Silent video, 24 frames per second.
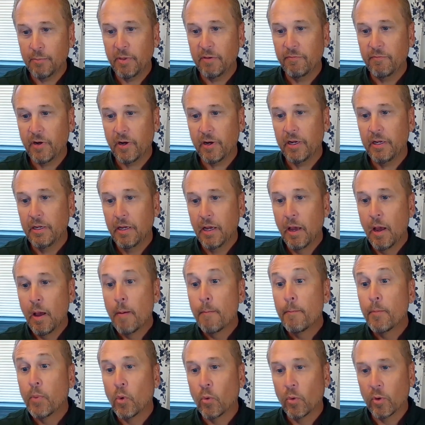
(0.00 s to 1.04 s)
be very
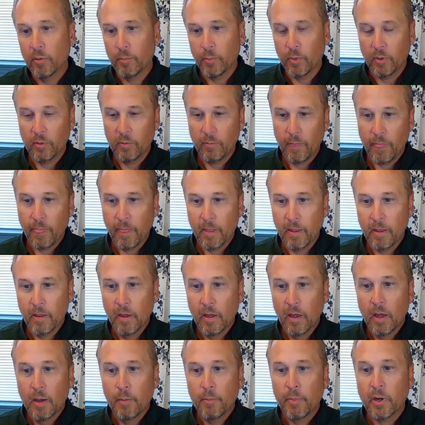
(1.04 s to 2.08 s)
portable,
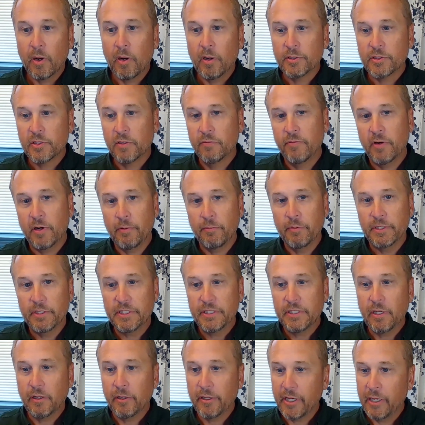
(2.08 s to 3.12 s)
but also very
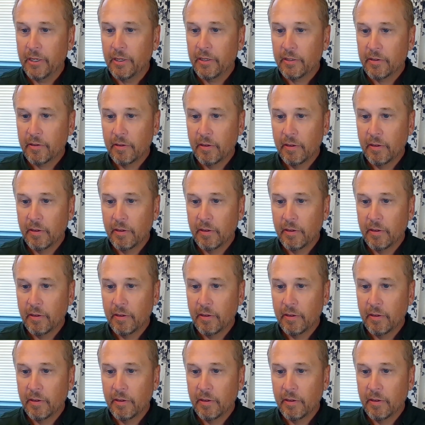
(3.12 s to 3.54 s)
resilient.